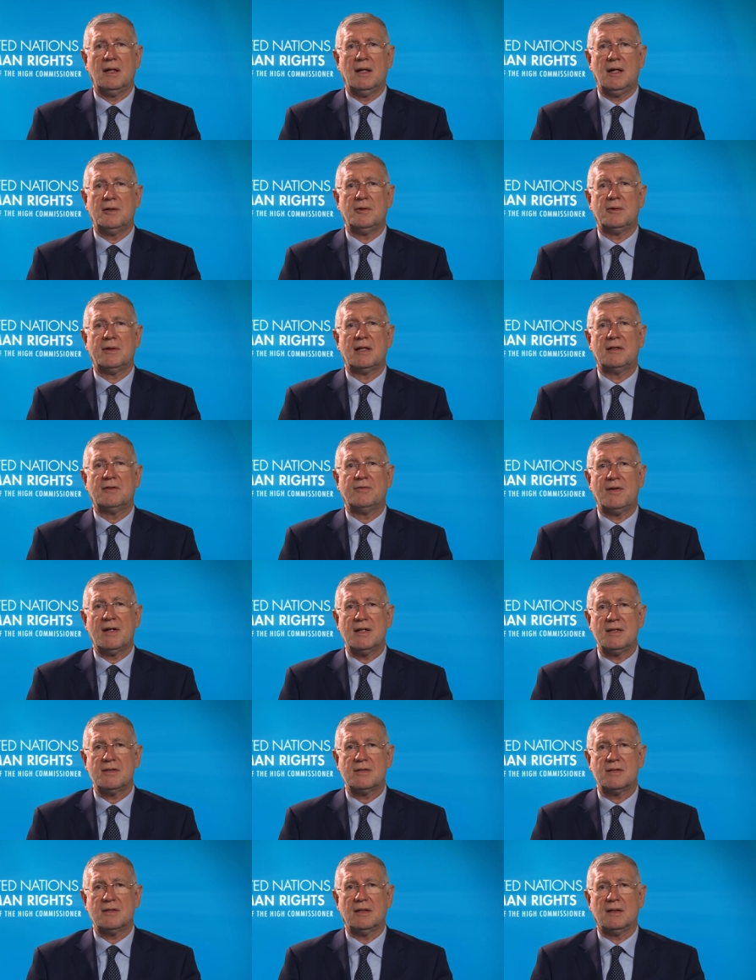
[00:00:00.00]
and on
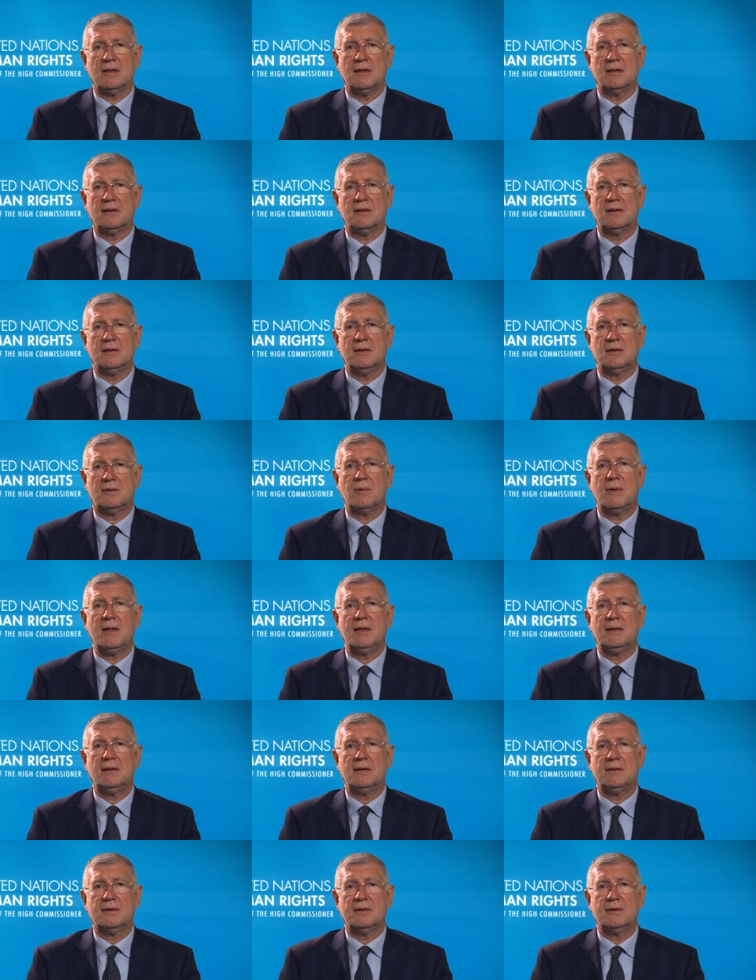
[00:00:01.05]
advancing the
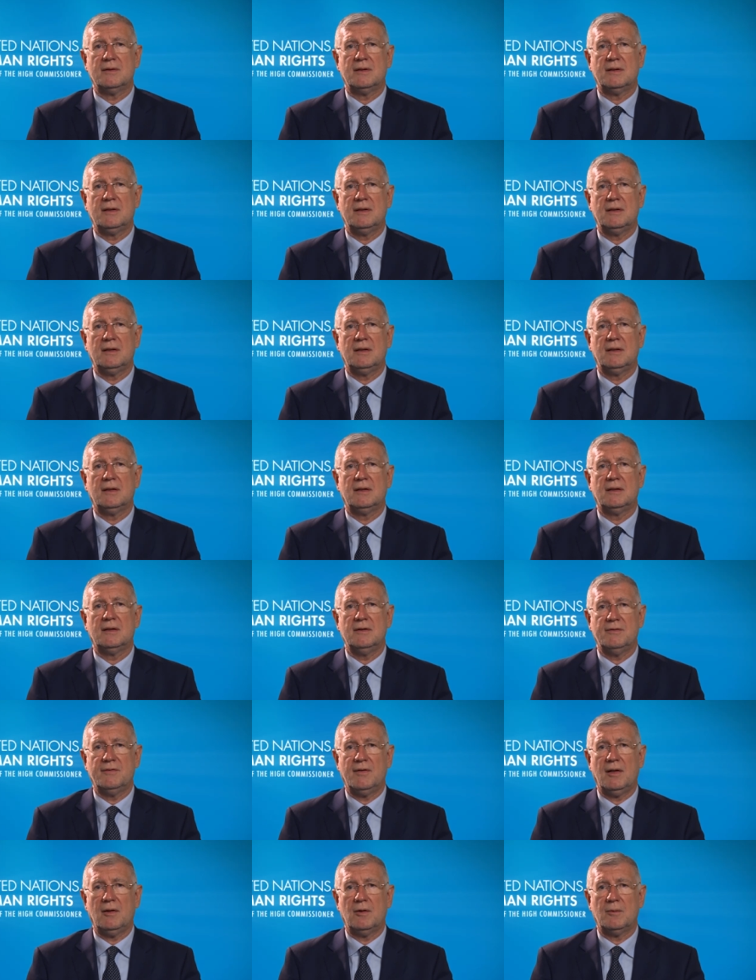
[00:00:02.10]
2030
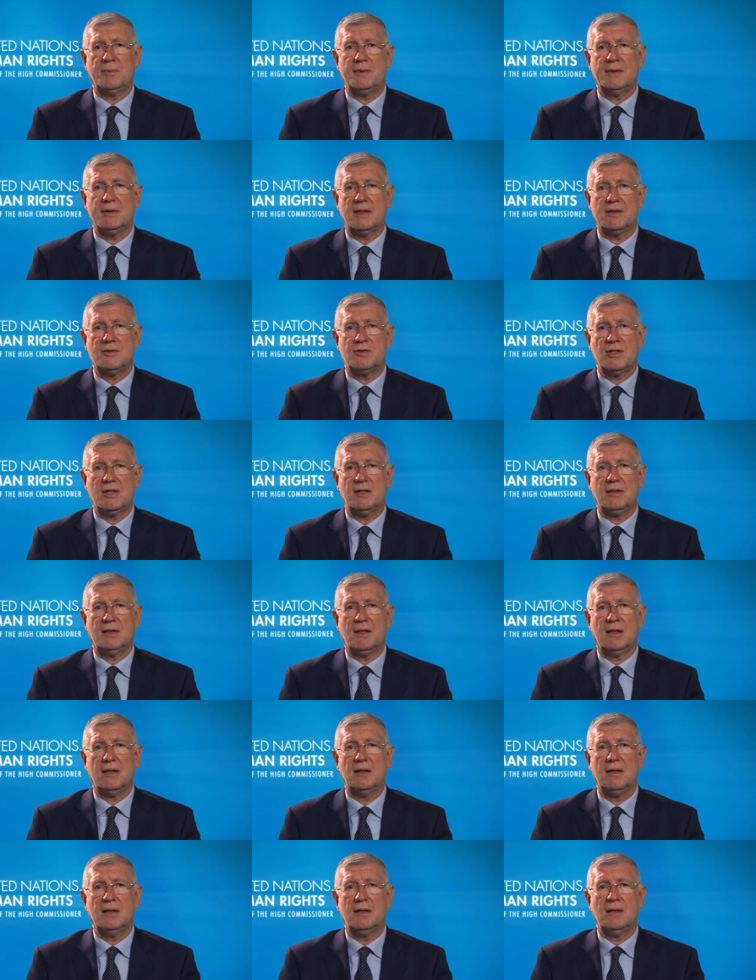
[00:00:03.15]
development
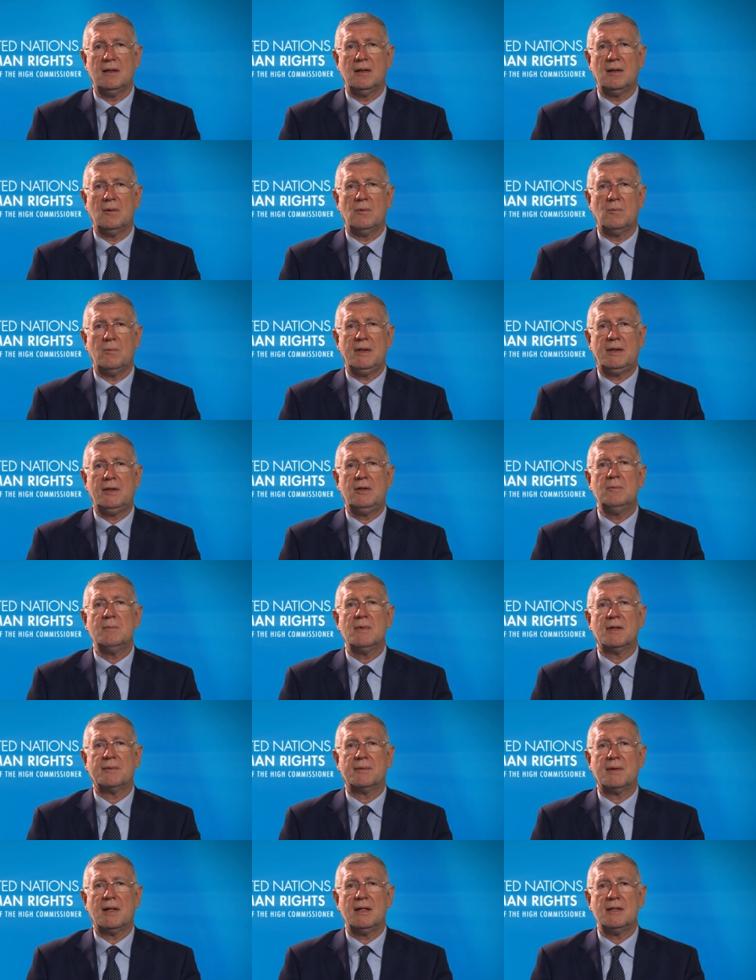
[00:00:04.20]
agenda with
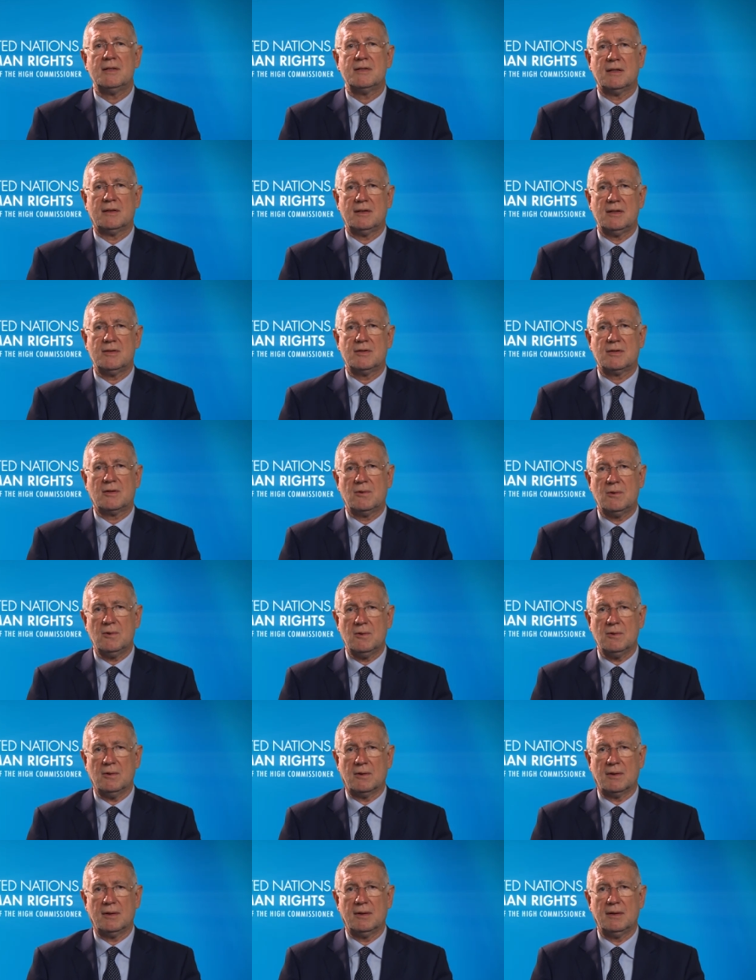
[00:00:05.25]
human rights at its
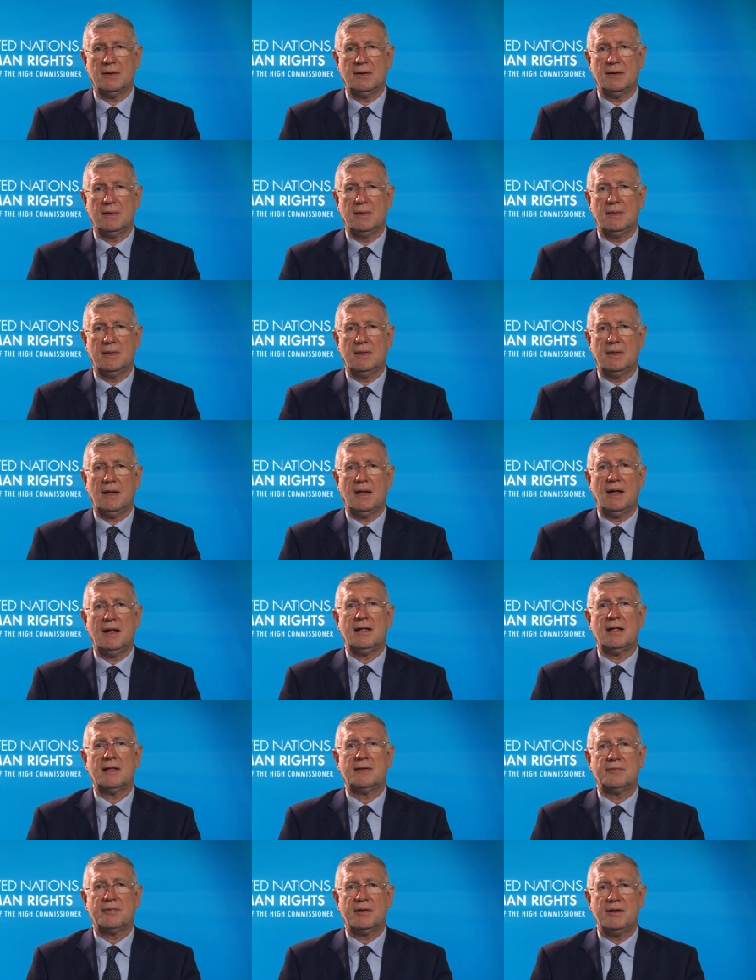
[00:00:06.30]
core and
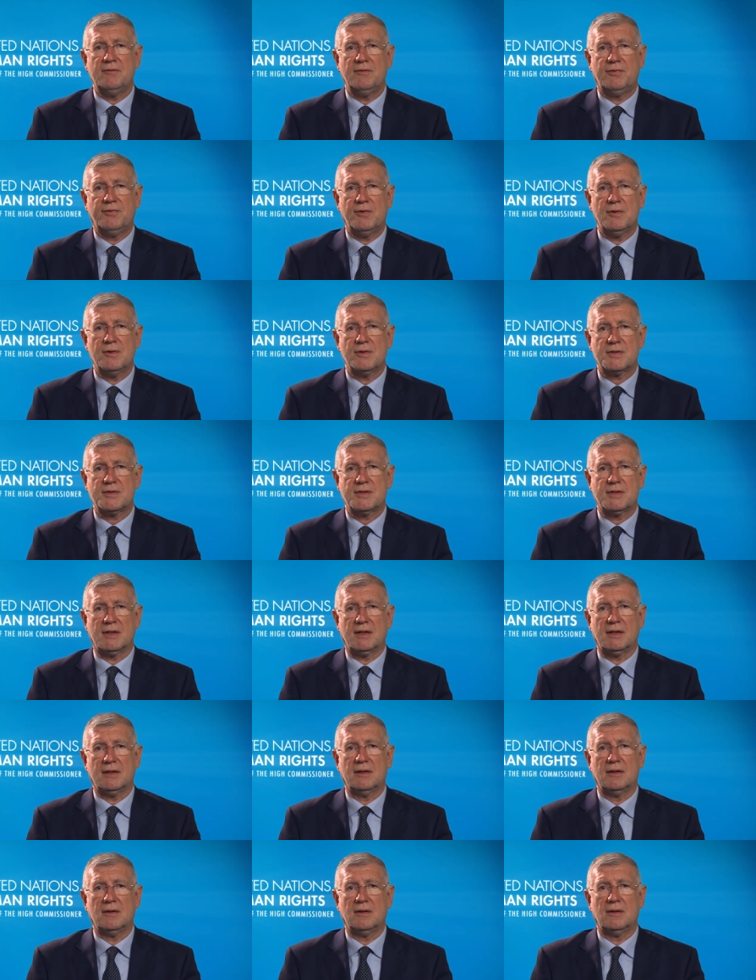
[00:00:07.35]
at
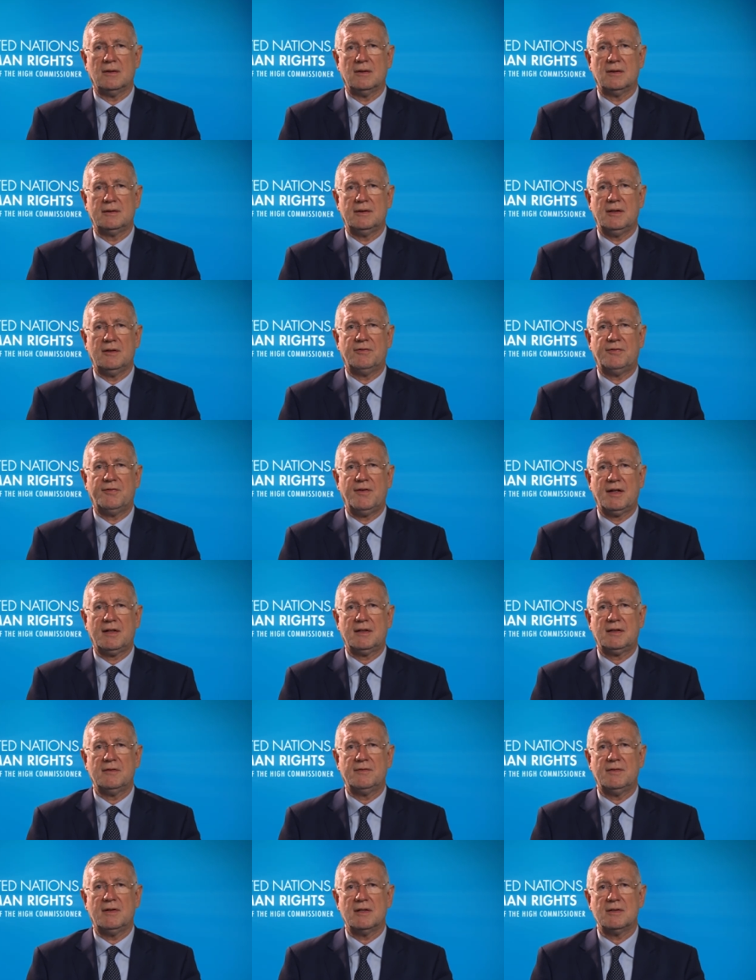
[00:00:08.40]
reinforcing the
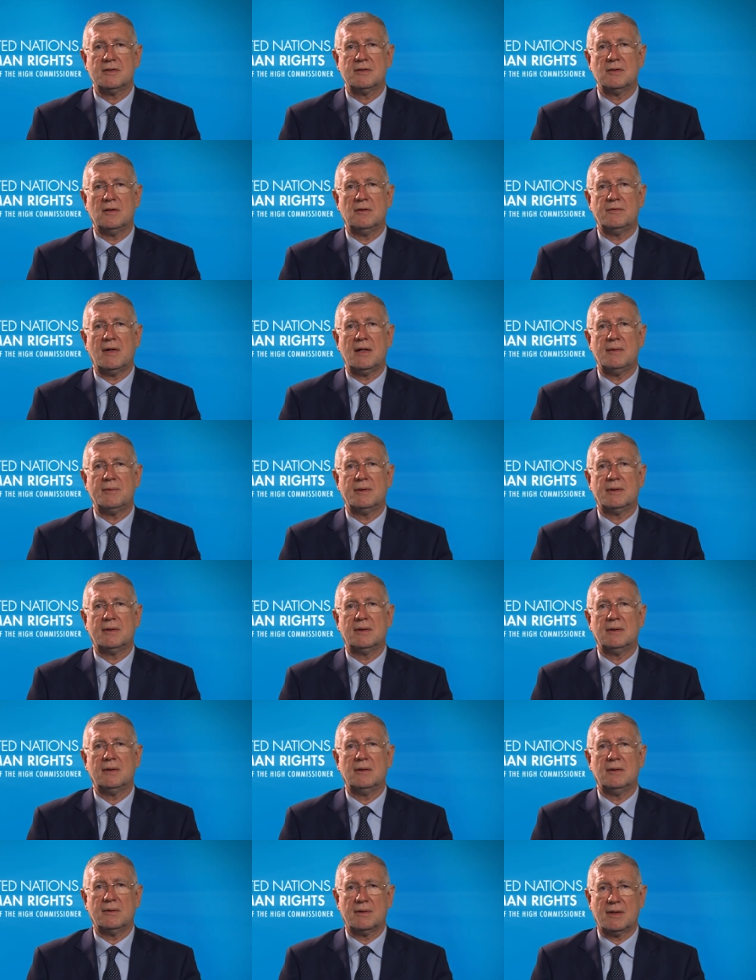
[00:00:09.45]
effectiveness of our
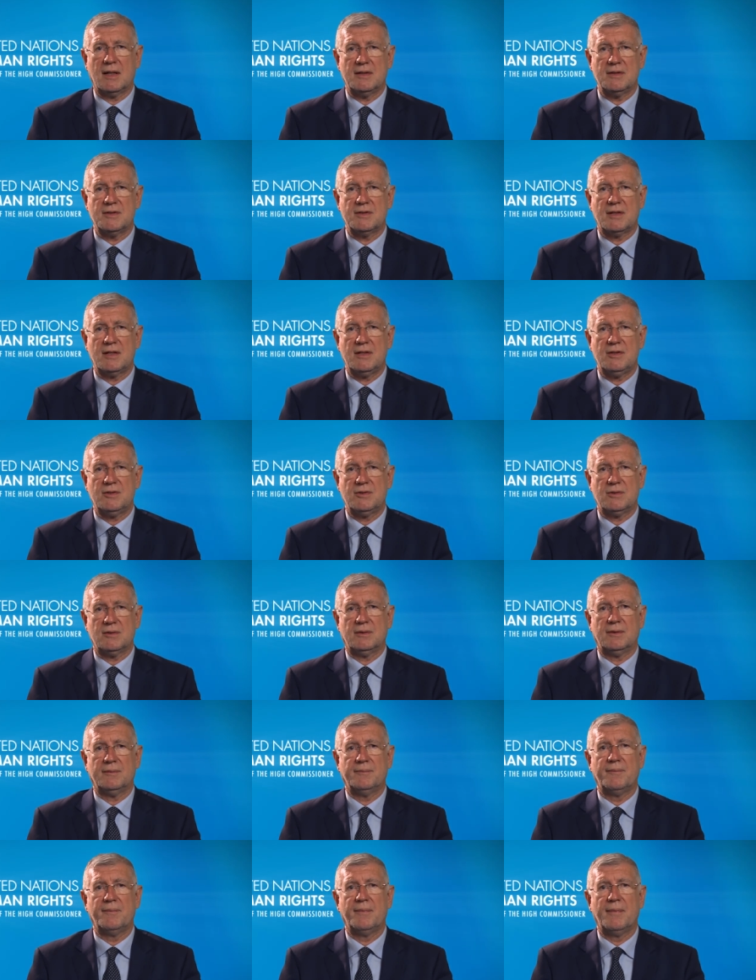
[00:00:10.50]

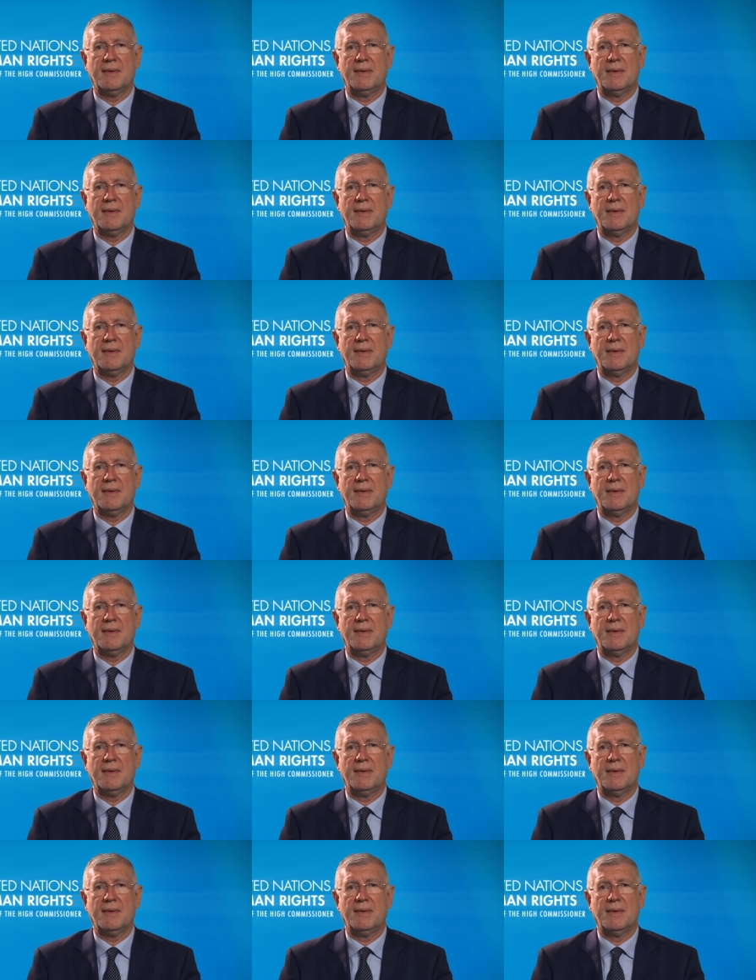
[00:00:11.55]
organization.